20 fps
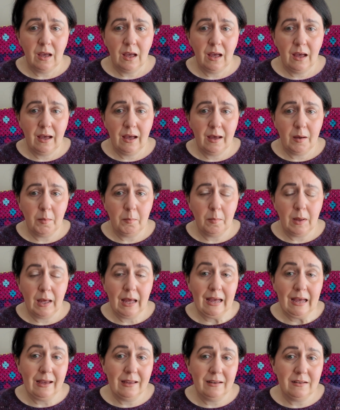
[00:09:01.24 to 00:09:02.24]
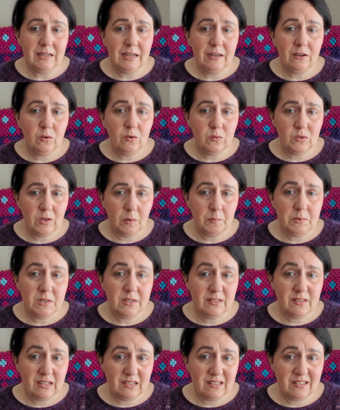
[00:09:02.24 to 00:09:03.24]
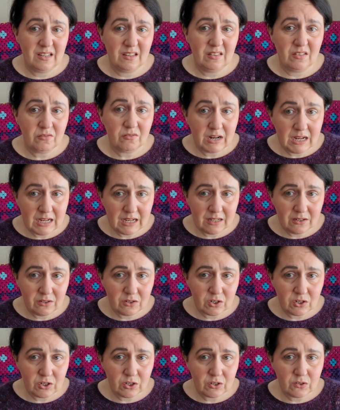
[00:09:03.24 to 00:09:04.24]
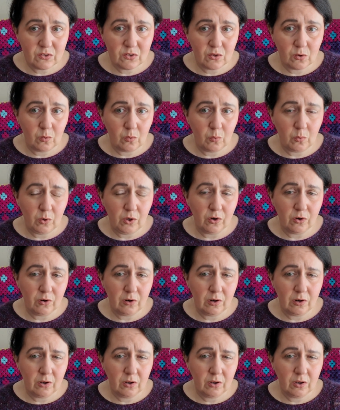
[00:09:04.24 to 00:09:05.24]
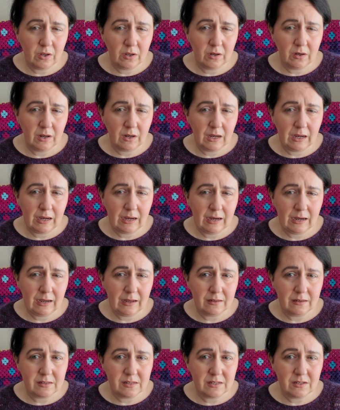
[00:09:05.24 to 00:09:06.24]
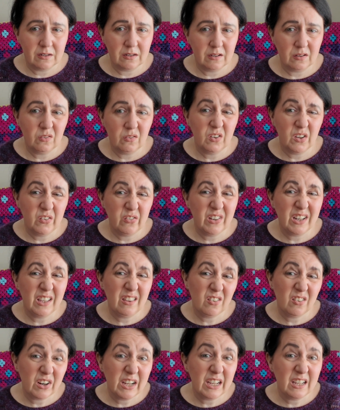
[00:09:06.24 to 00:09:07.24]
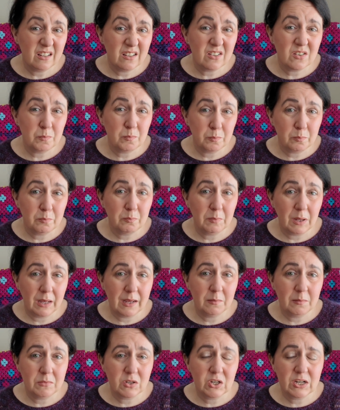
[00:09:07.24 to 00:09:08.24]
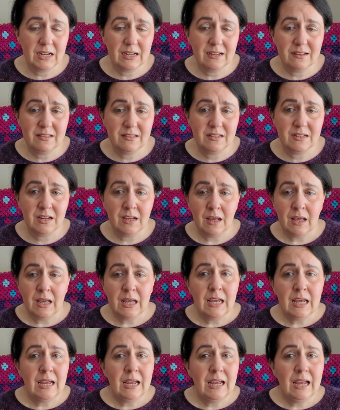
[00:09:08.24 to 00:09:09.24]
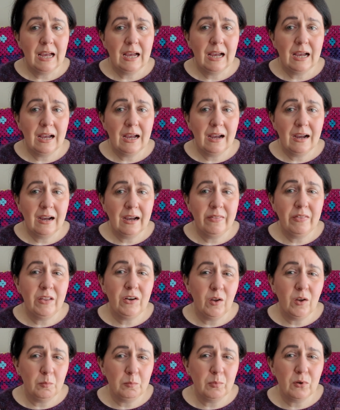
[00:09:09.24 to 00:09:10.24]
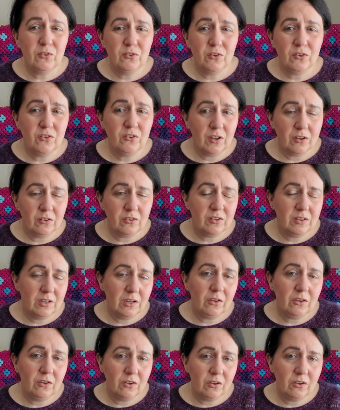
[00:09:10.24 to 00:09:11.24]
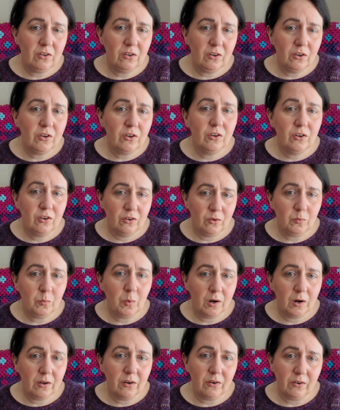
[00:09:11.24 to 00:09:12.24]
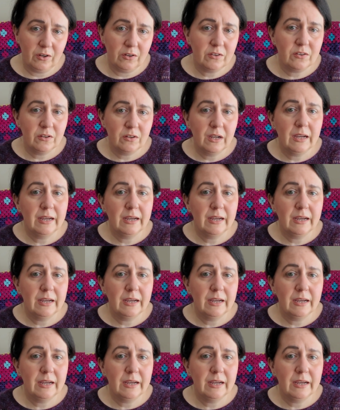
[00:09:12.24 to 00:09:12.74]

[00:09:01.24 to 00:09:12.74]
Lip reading: And it goes up to 63 inch, so you're looking at 53 inch chest, and the numbers are such that you could work it out.